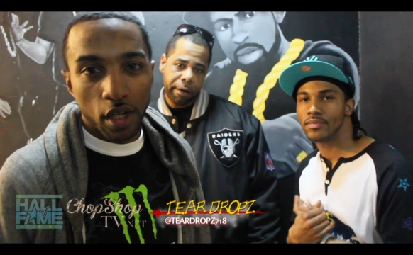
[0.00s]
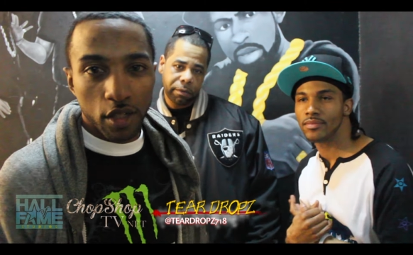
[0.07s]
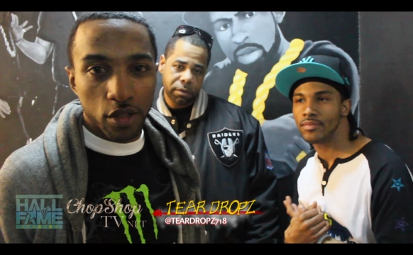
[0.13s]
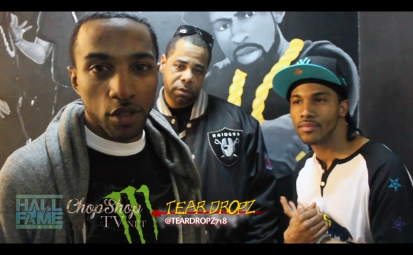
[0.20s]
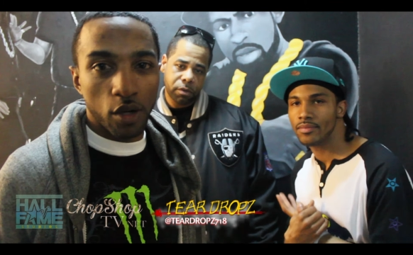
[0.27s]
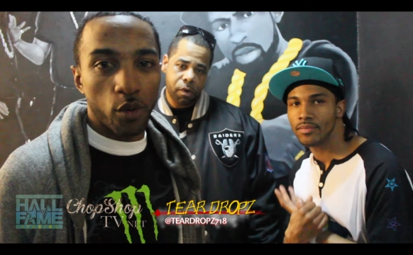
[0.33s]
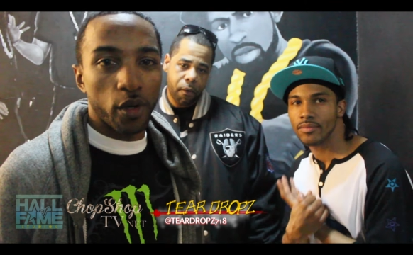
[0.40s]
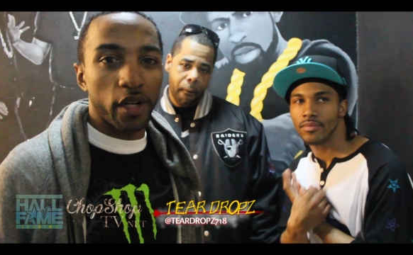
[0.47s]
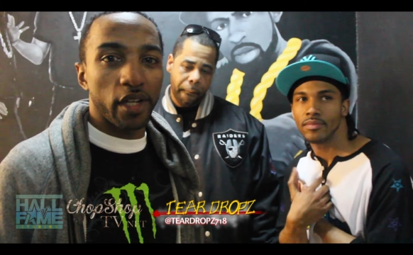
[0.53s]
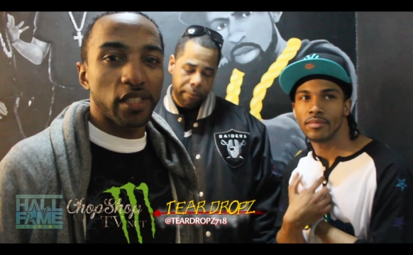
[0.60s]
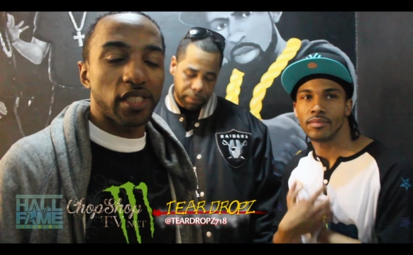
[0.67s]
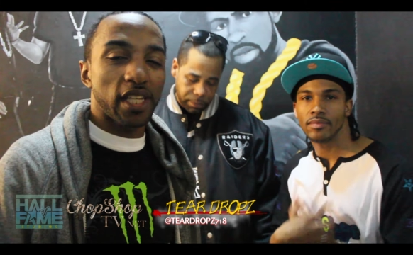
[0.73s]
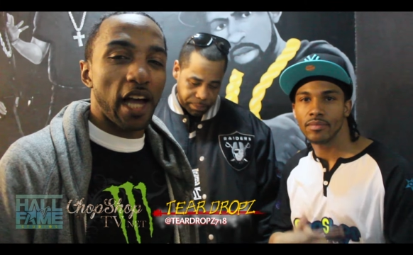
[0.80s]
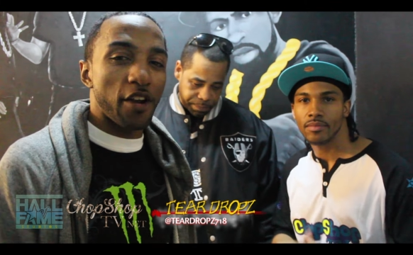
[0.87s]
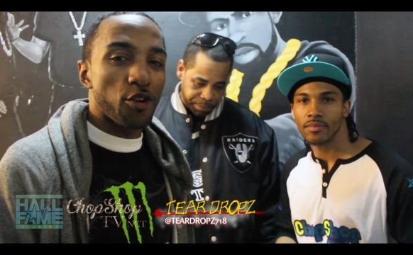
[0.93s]
Speaker 1: You know what it is, you
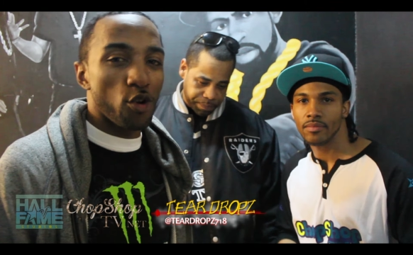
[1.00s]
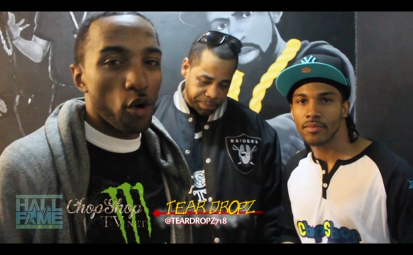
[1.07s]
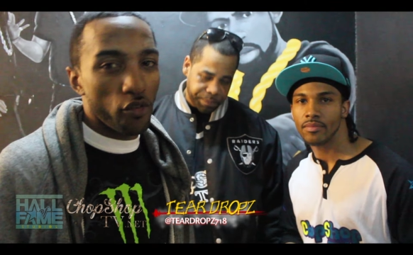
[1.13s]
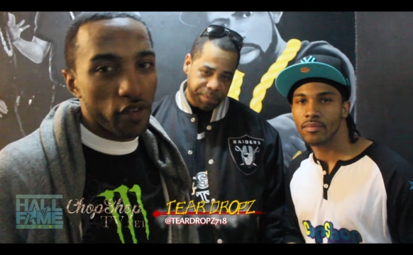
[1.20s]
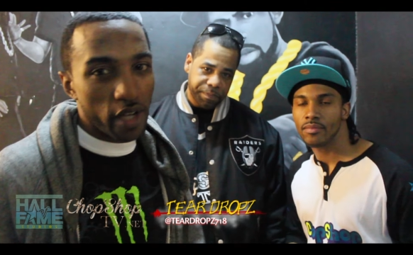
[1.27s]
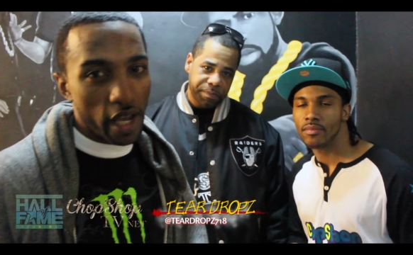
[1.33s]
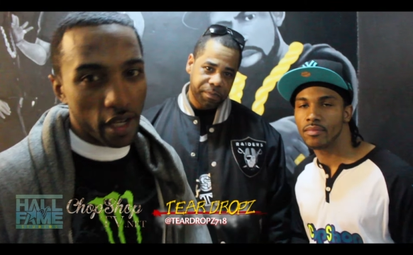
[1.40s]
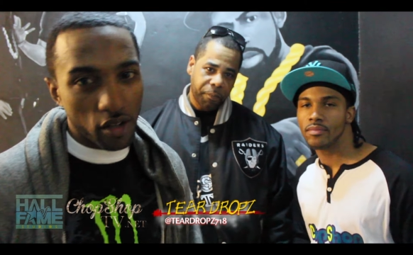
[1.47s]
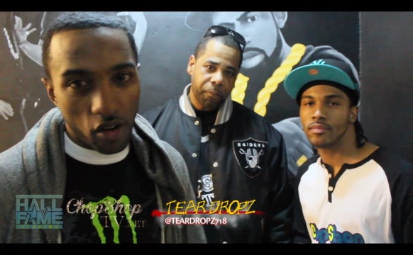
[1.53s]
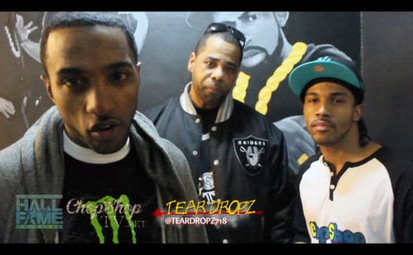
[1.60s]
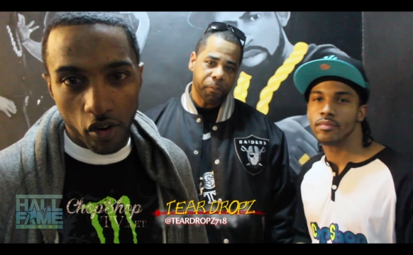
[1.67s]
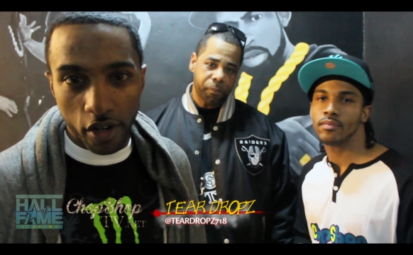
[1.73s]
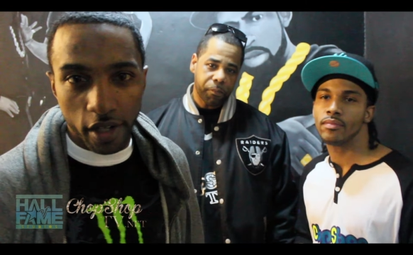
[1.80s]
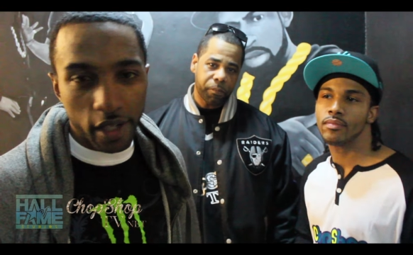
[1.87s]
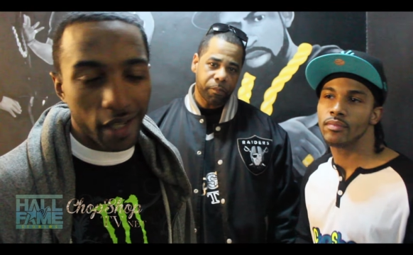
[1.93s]
got Noreaga
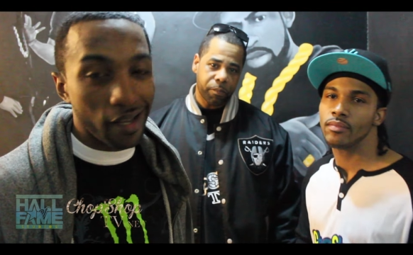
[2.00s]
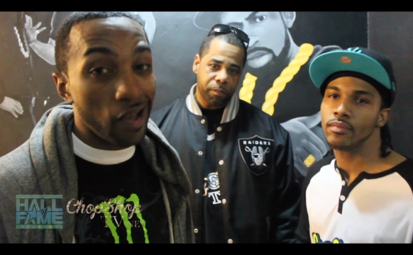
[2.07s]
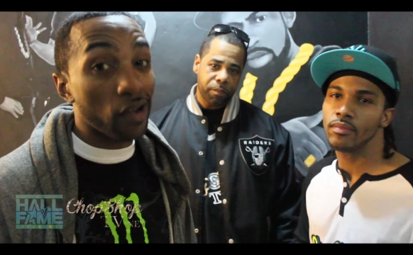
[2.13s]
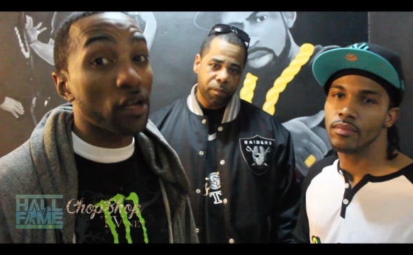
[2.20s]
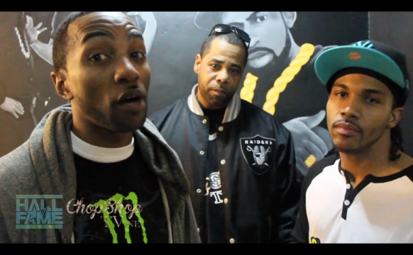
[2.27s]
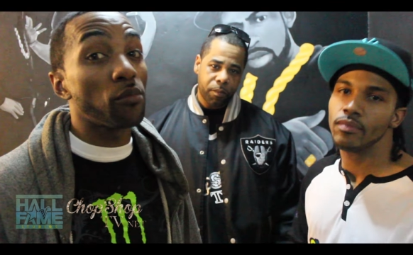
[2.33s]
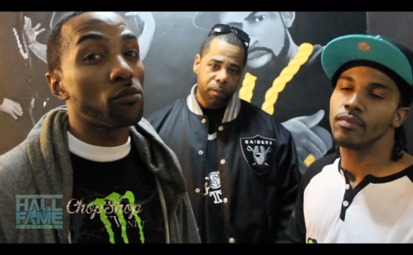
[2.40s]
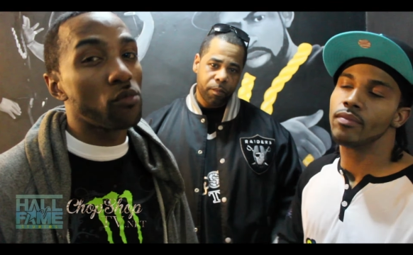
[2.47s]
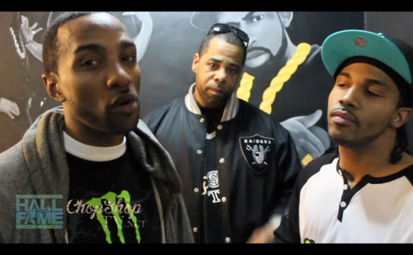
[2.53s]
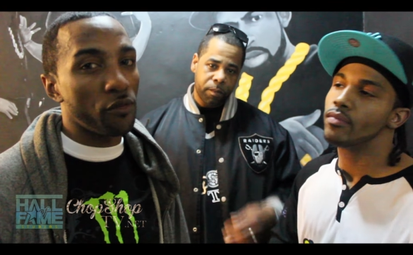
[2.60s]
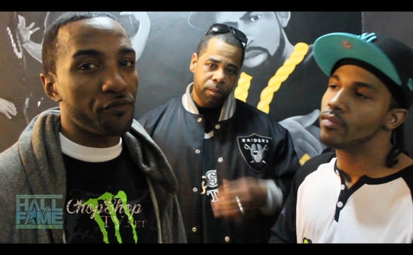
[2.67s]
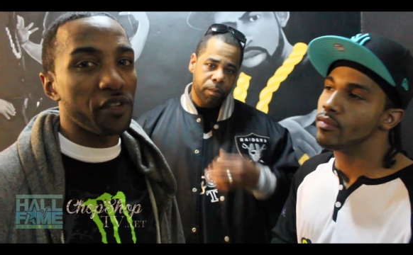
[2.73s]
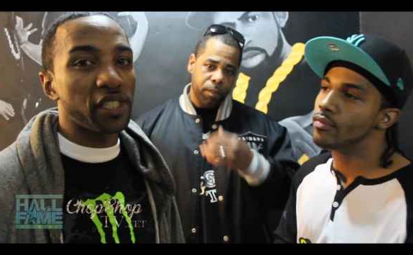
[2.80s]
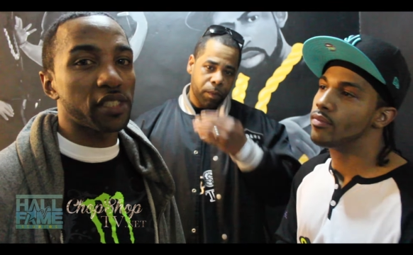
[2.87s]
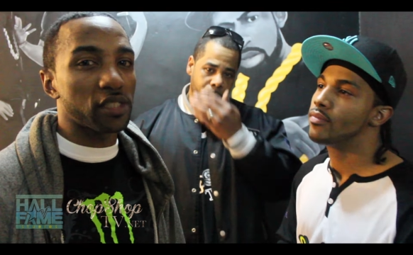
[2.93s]
on it, you got a couple more
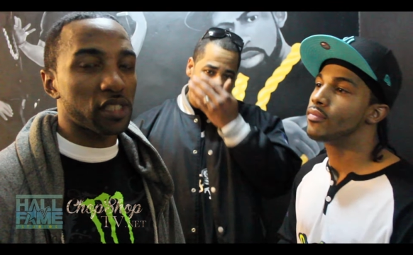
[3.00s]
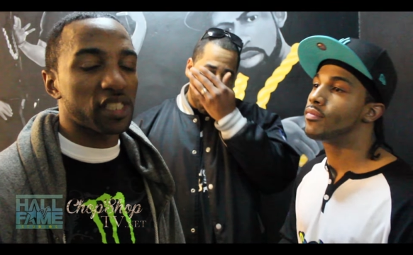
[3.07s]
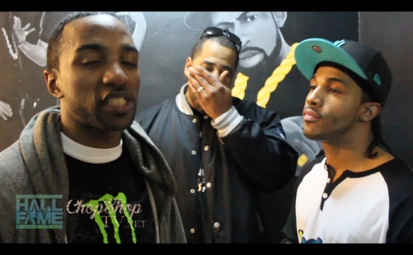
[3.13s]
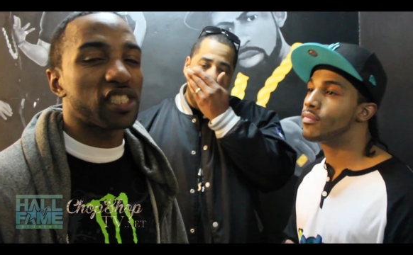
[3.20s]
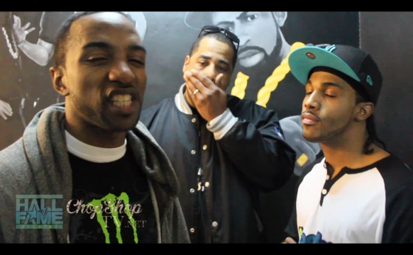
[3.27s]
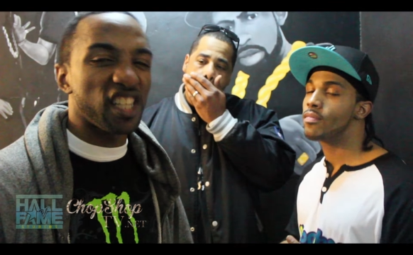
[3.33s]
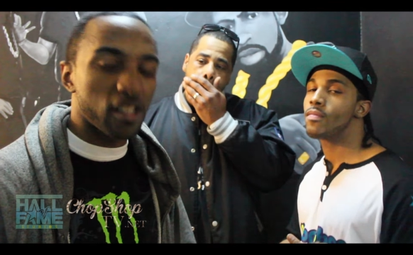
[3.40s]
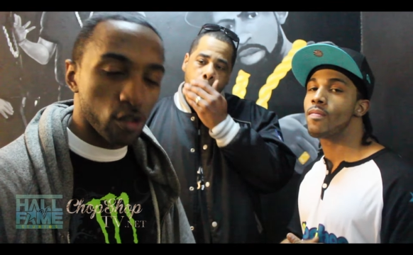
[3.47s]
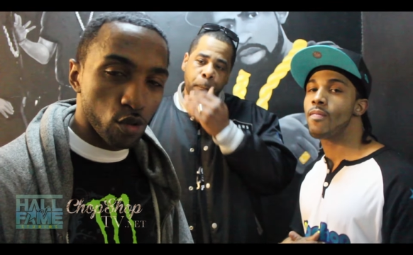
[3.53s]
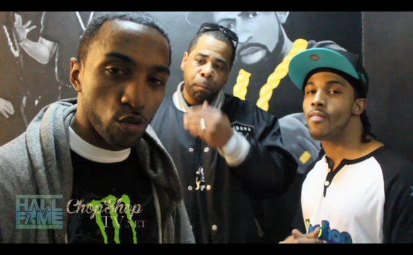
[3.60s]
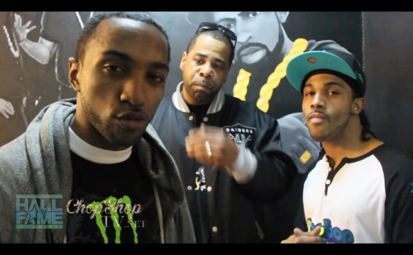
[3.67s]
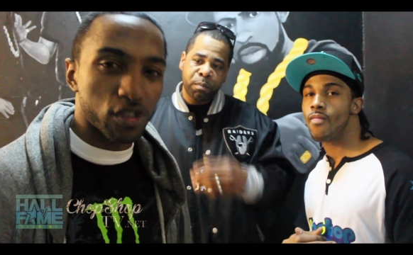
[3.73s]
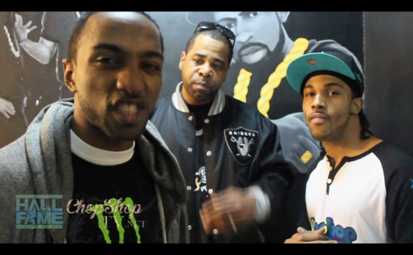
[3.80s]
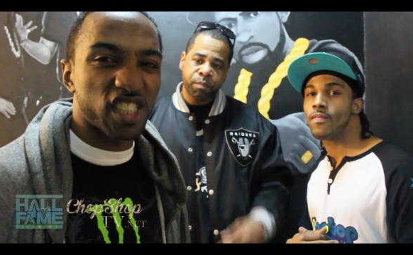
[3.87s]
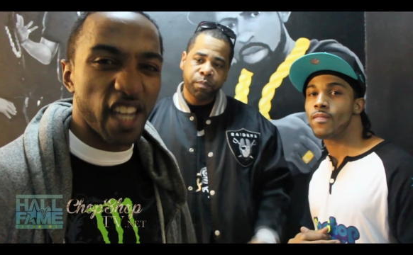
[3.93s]
features, Sheek Louch,
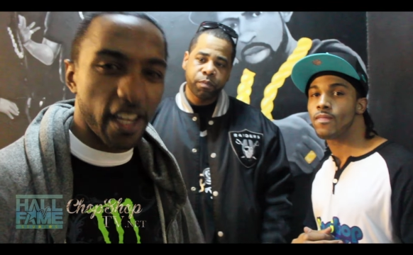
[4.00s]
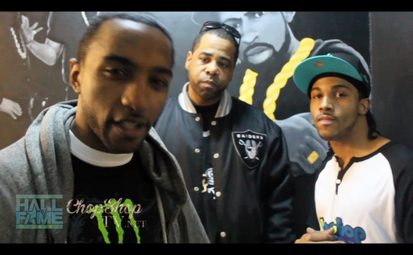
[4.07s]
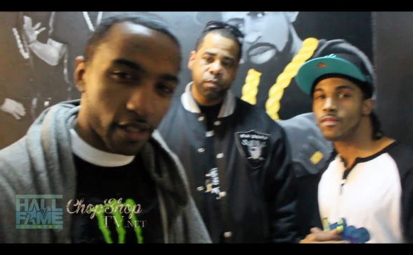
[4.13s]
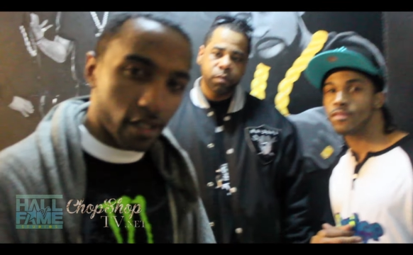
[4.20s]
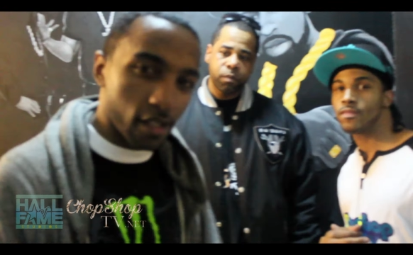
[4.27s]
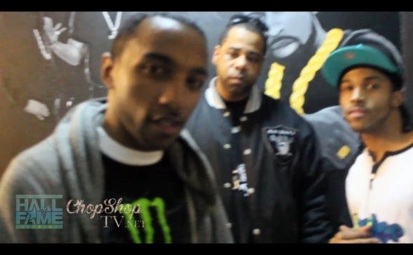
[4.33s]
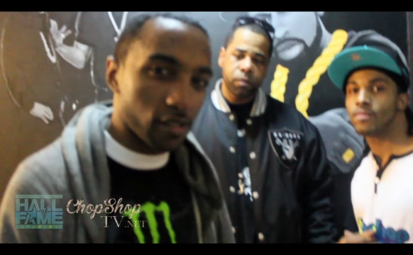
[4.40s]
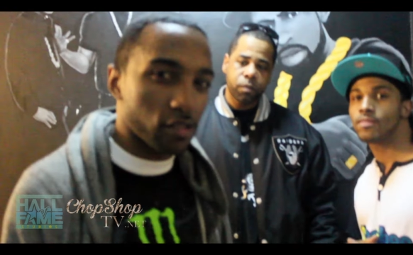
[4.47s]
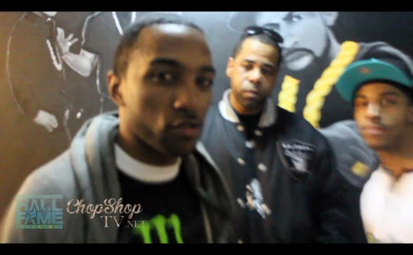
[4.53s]
Jay Kiss,